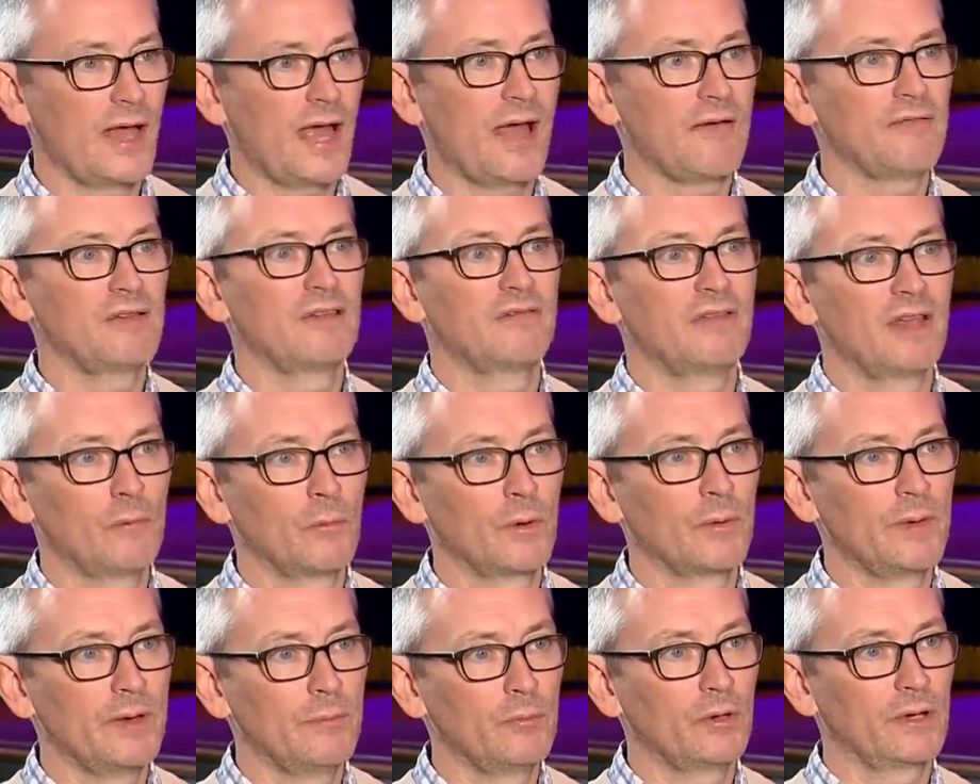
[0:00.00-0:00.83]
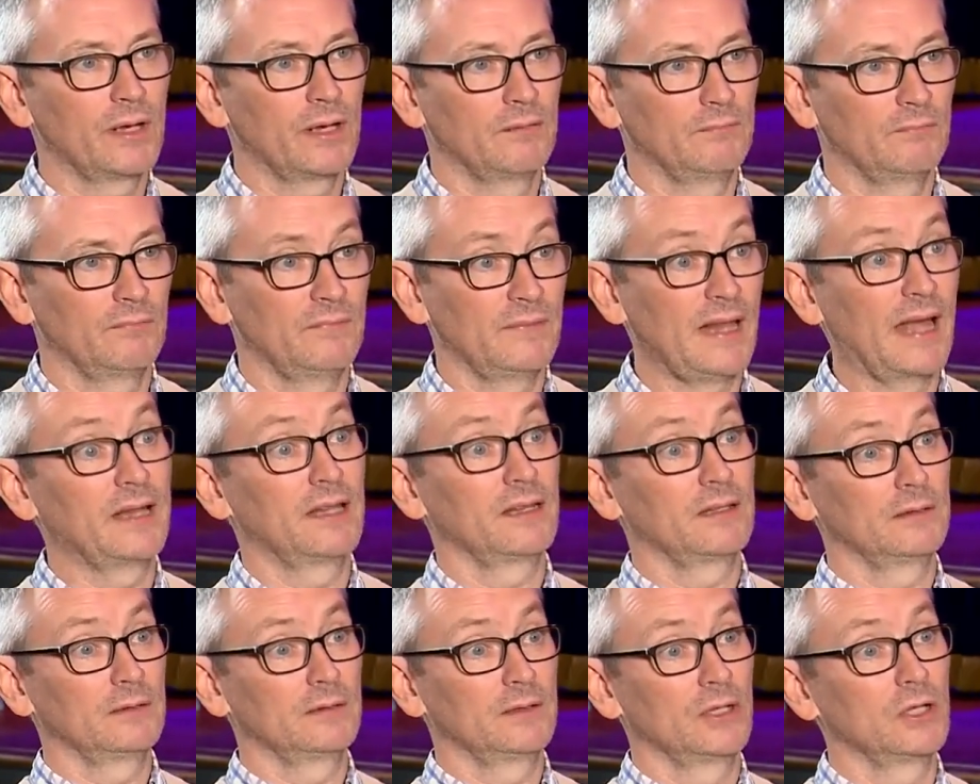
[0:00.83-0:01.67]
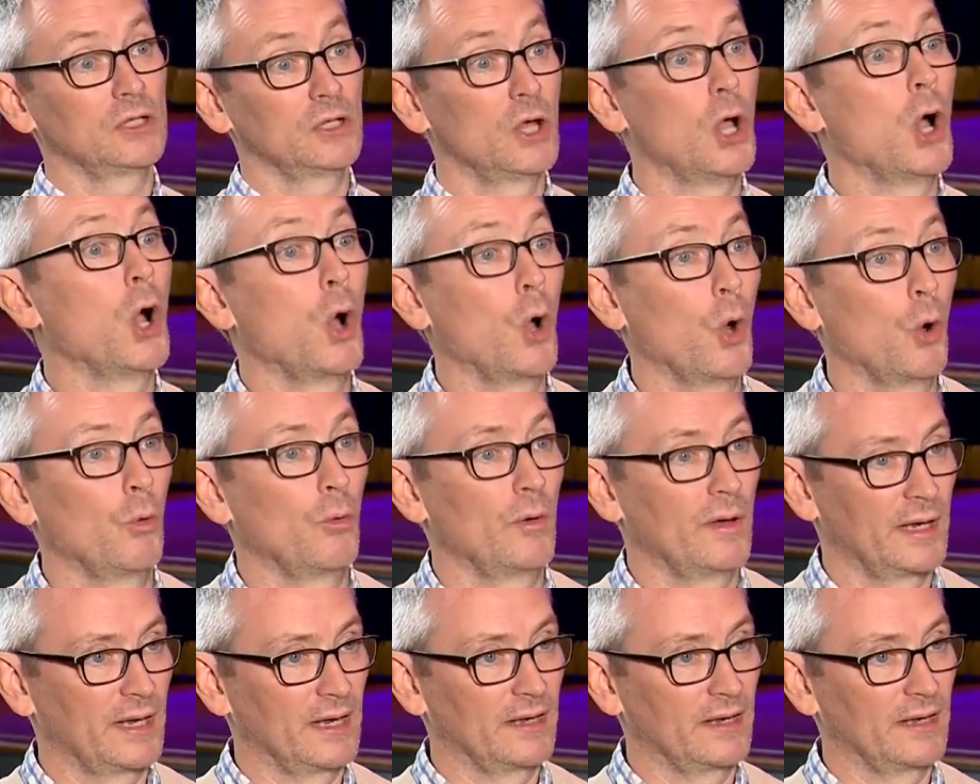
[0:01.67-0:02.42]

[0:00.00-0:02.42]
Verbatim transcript: have an event where people can let go